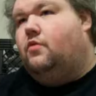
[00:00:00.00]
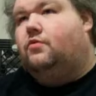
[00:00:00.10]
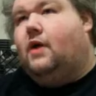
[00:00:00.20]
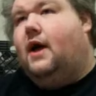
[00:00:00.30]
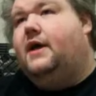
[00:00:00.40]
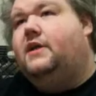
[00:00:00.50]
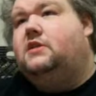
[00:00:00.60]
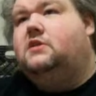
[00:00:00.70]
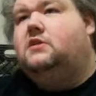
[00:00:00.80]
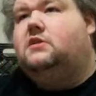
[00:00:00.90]

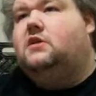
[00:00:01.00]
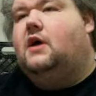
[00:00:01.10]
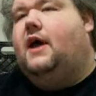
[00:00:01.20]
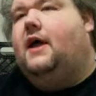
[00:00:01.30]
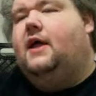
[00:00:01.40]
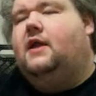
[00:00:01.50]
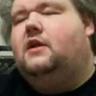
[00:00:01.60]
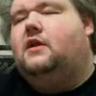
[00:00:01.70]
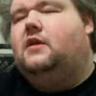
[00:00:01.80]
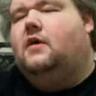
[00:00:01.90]
Rides and
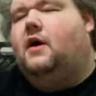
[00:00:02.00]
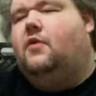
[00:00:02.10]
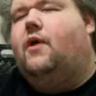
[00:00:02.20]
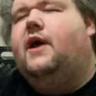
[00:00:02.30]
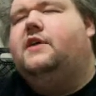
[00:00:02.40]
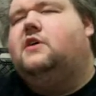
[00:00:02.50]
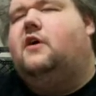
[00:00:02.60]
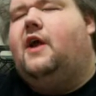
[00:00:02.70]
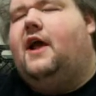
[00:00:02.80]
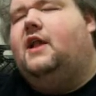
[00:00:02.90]
uh, rides
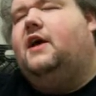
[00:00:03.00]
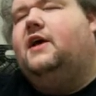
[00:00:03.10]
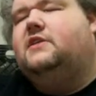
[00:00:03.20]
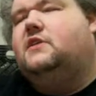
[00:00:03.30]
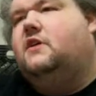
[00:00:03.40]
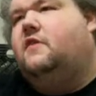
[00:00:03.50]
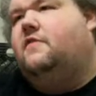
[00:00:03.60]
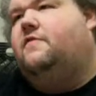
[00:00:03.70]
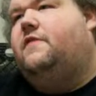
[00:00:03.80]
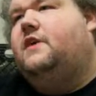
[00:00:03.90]
our allies,
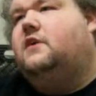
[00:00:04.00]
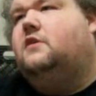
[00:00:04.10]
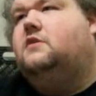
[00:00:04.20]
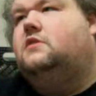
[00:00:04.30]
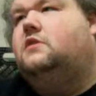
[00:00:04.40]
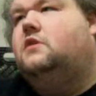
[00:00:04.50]
vehicles.